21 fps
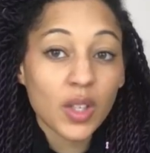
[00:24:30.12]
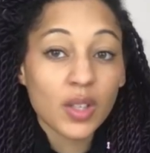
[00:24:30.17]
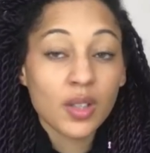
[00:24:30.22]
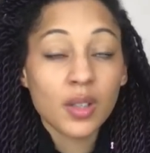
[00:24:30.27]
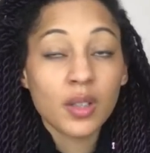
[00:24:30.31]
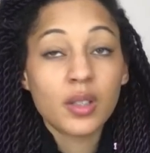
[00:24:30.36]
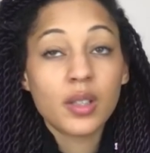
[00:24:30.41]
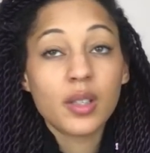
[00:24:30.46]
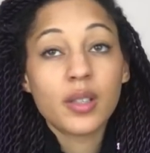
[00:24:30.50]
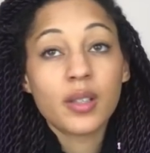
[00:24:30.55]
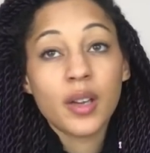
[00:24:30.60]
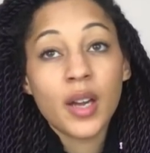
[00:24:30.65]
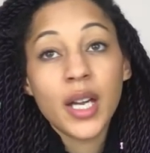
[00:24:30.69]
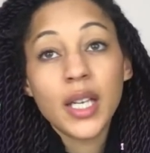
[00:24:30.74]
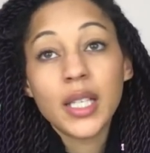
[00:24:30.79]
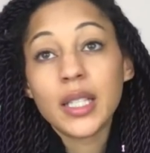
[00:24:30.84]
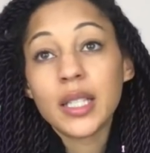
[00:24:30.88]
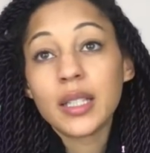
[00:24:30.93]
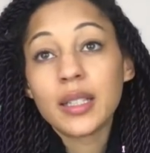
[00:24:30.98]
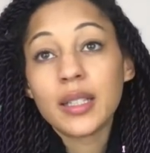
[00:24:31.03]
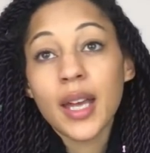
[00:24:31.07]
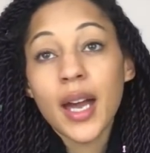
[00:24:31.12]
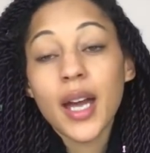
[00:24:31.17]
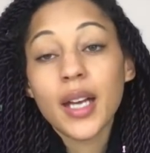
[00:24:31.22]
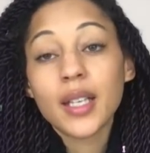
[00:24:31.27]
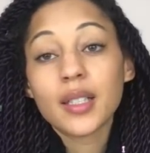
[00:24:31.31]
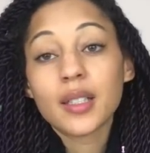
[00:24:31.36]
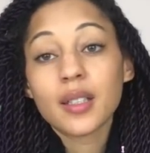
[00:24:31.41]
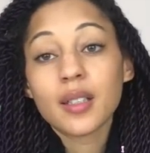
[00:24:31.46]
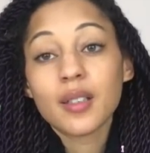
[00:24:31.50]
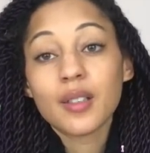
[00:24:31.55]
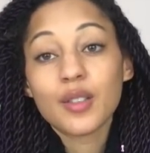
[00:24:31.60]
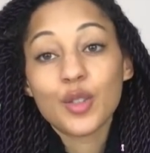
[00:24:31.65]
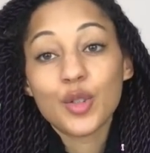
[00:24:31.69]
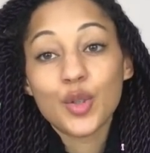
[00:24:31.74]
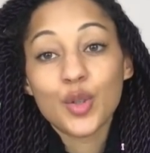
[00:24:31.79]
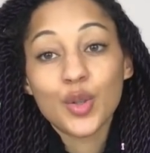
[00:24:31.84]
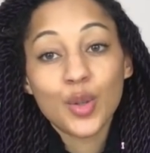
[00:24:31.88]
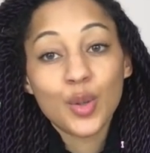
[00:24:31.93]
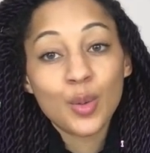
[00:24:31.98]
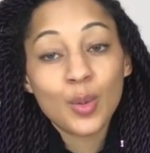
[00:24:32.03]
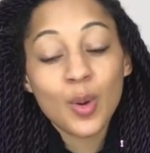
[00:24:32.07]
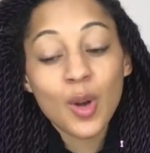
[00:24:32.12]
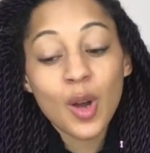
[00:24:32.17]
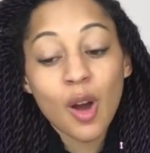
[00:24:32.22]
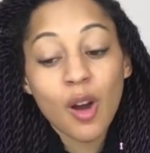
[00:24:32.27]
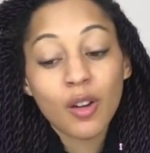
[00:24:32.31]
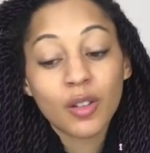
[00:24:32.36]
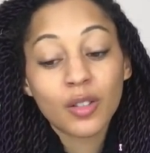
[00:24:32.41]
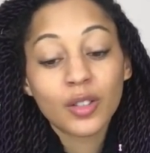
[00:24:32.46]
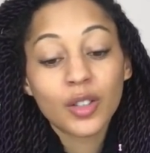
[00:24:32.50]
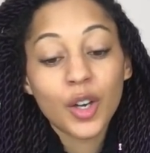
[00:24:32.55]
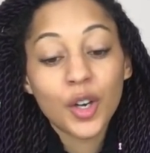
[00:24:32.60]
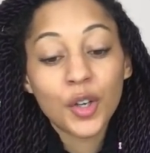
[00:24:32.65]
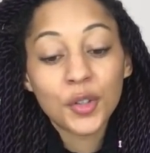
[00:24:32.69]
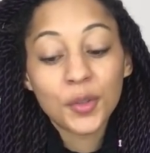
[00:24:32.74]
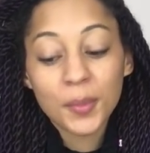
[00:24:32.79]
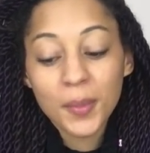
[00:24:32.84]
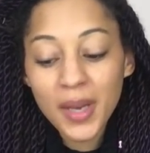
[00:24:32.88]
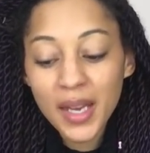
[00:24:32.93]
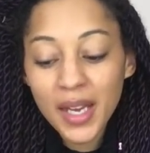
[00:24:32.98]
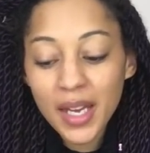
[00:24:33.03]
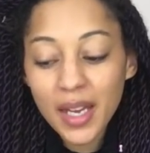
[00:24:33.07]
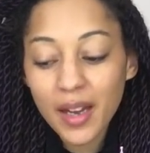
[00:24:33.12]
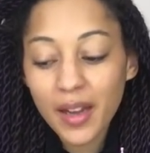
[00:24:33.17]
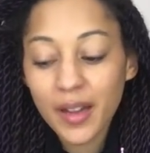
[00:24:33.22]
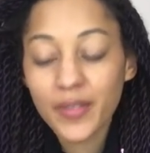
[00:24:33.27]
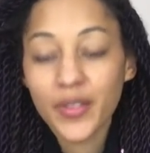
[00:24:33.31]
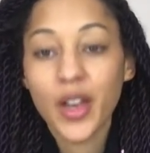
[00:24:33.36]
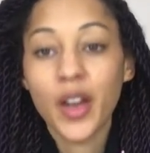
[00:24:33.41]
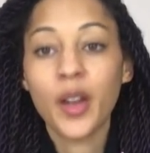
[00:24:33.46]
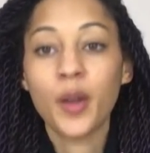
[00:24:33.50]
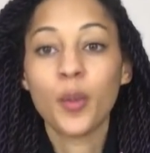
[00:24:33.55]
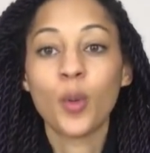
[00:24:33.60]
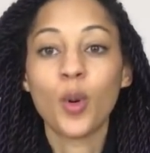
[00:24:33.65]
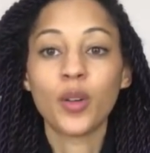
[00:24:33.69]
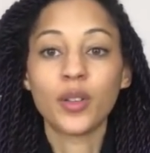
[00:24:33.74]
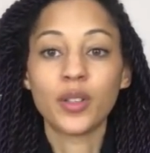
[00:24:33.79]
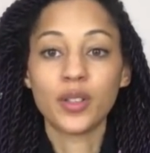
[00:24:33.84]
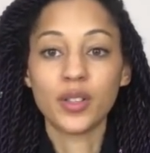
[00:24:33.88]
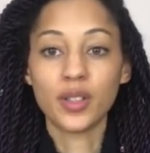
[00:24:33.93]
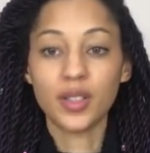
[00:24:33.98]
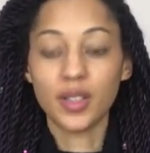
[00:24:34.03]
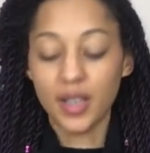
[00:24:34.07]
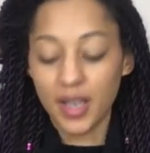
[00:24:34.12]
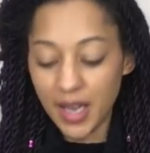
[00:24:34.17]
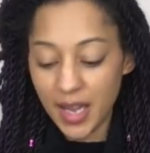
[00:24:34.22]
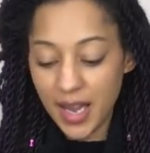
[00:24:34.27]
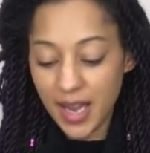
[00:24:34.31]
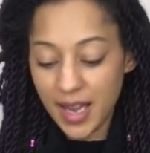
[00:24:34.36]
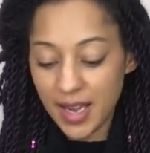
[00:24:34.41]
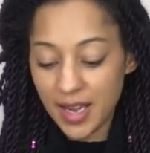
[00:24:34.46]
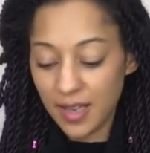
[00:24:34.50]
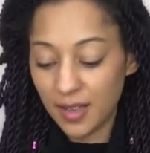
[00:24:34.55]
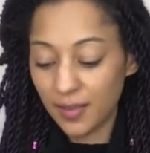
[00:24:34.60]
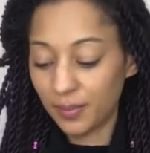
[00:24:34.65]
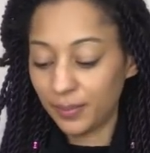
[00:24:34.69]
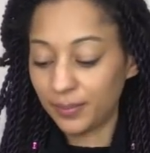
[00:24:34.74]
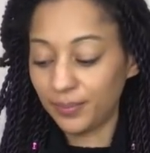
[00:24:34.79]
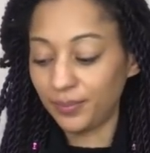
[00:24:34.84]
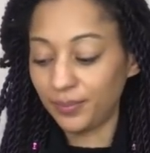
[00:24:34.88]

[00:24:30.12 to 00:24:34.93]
So I decided that it's too long on me and that I want a